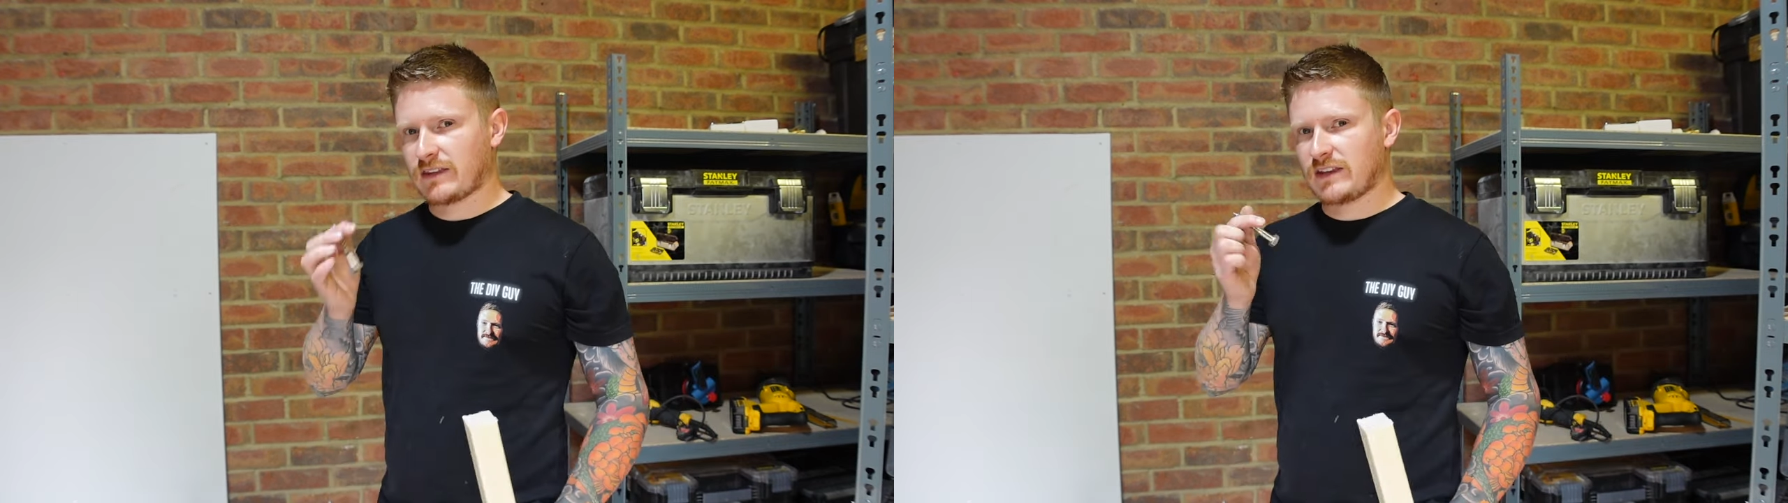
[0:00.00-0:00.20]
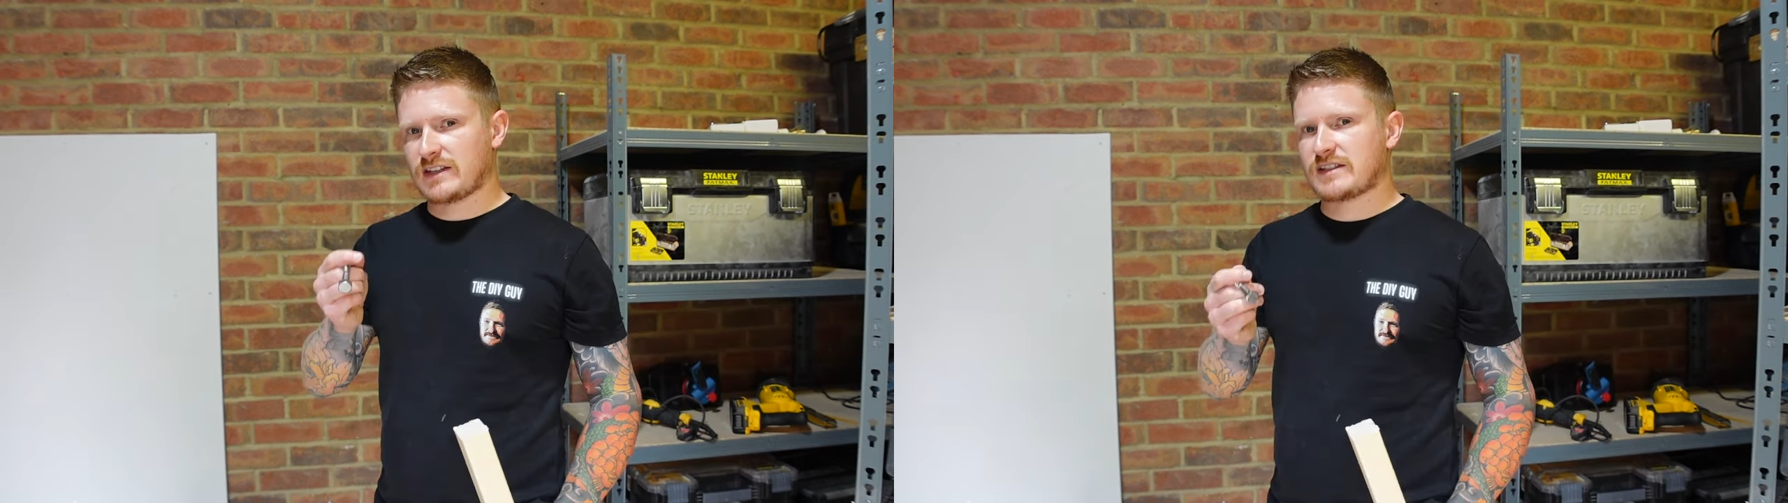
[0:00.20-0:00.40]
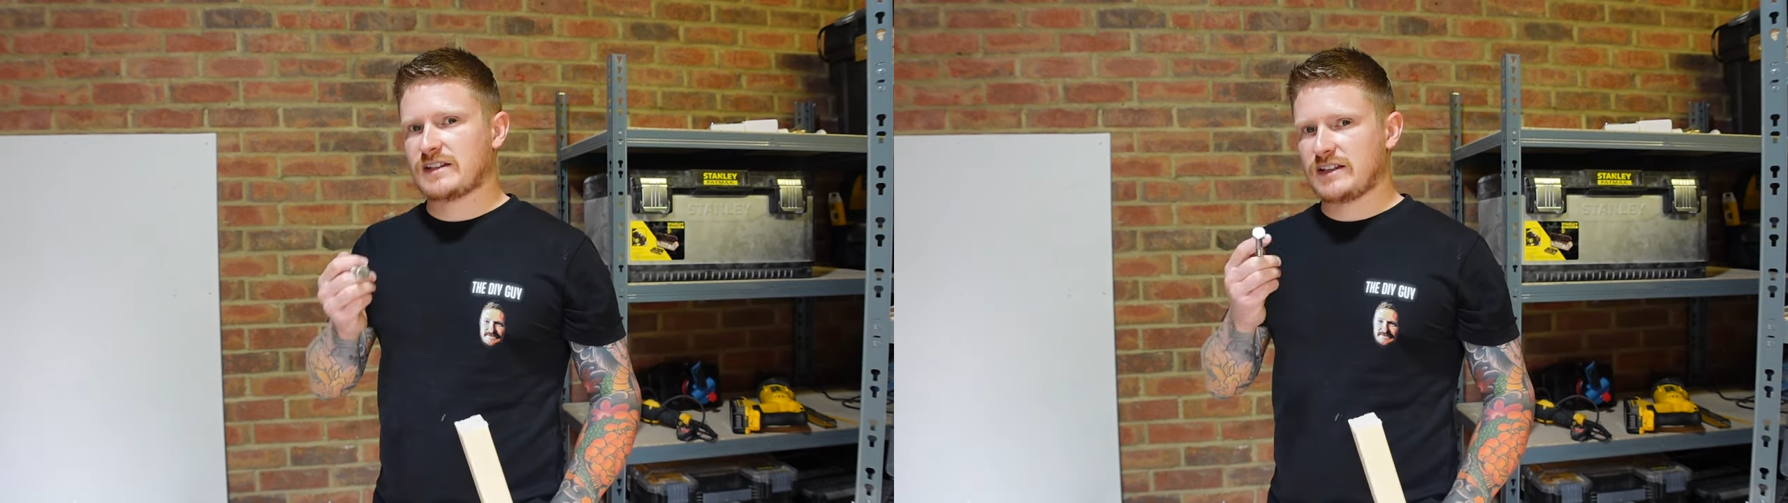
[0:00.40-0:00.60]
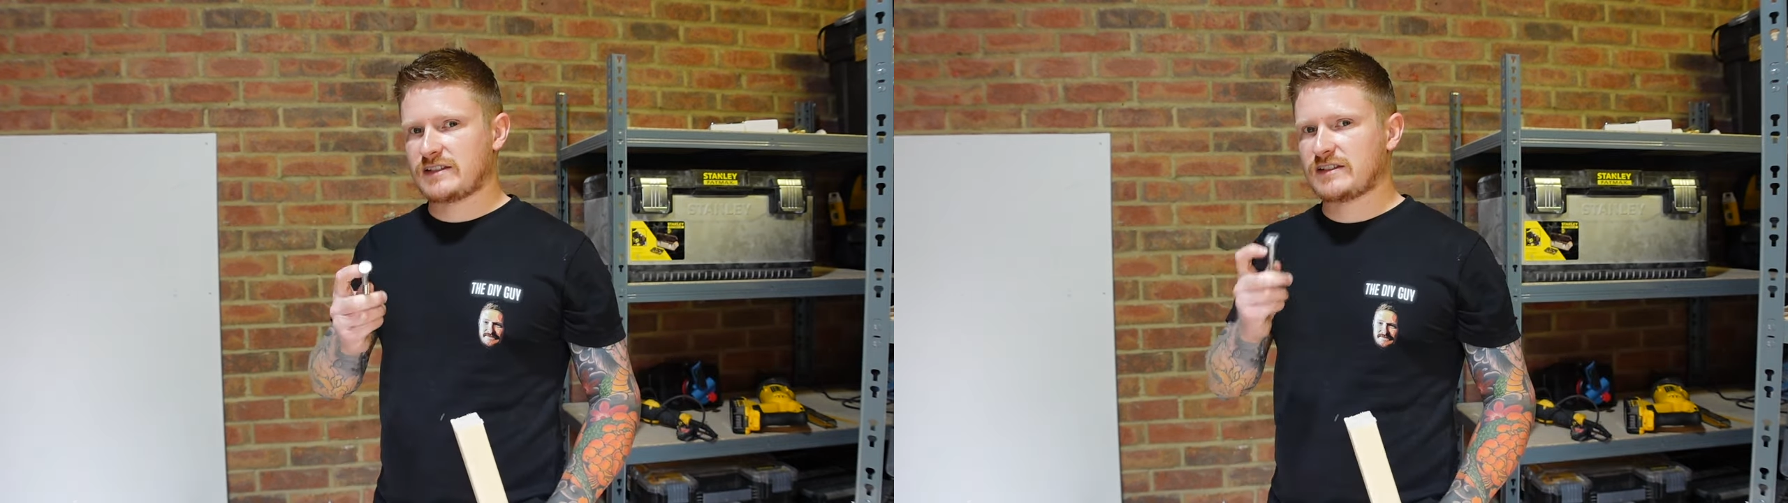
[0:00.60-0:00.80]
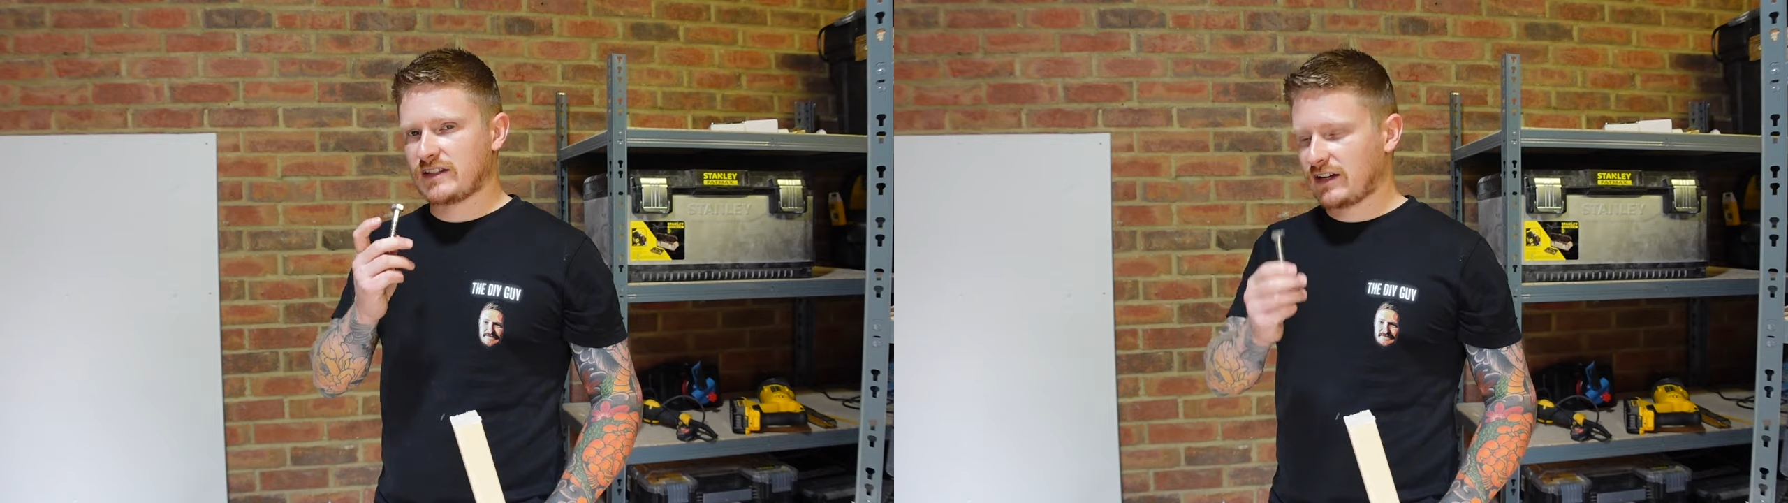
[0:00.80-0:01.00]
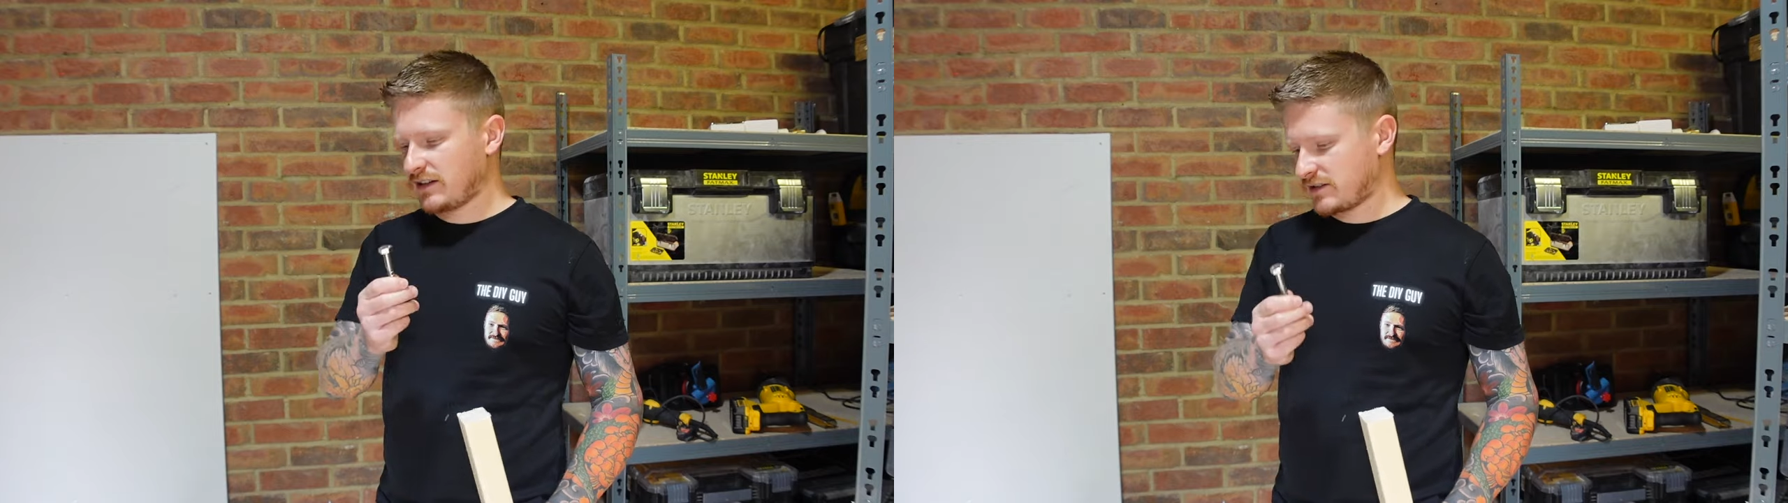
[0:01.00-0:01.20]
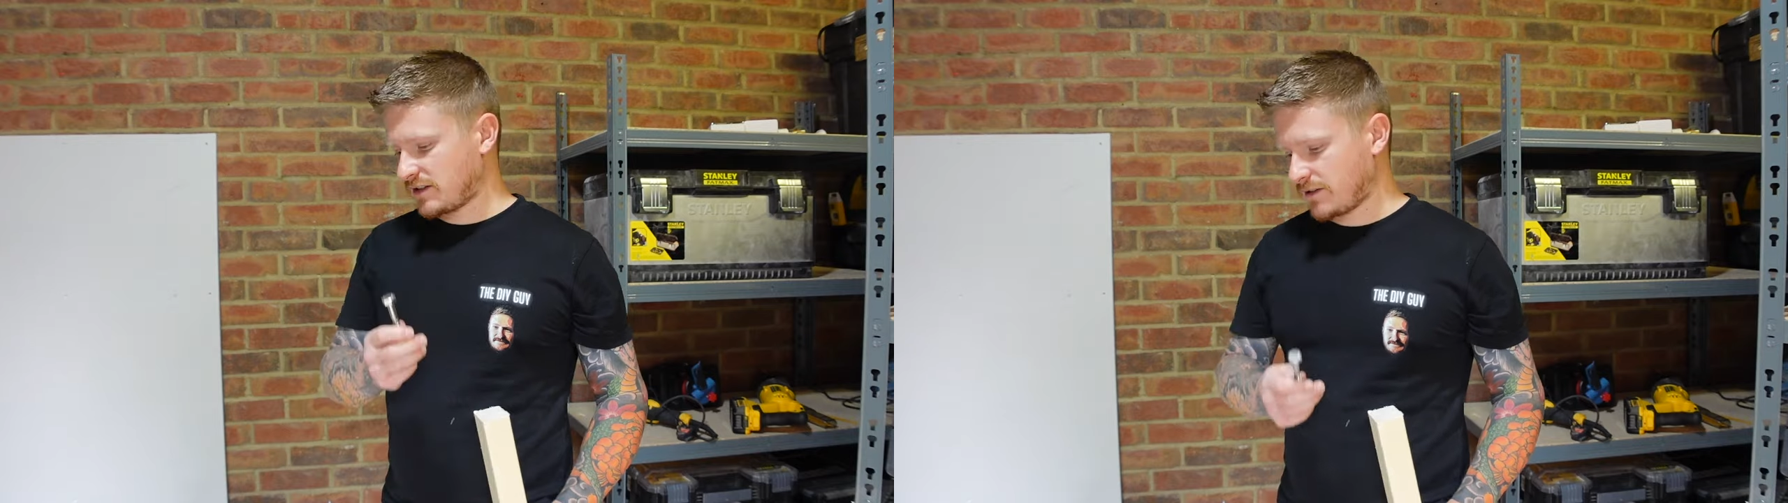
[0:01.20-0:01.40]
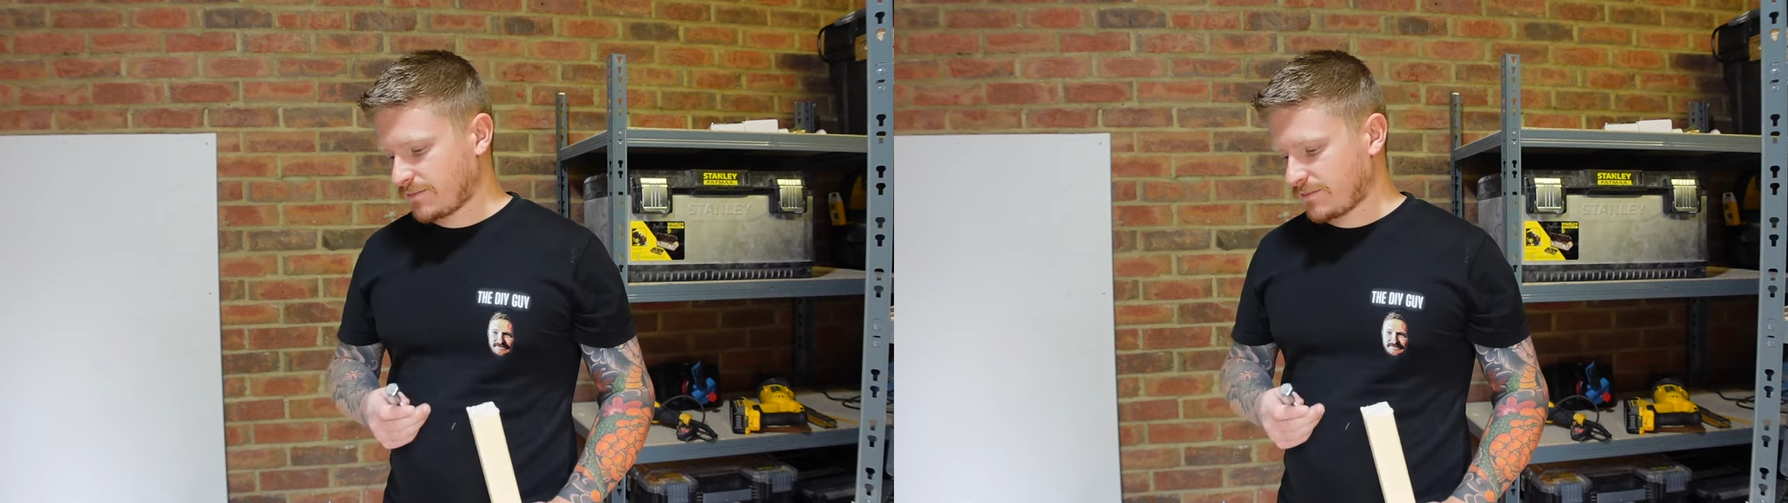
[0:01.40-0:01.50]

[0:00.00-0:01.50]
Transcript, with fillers: This is the answer.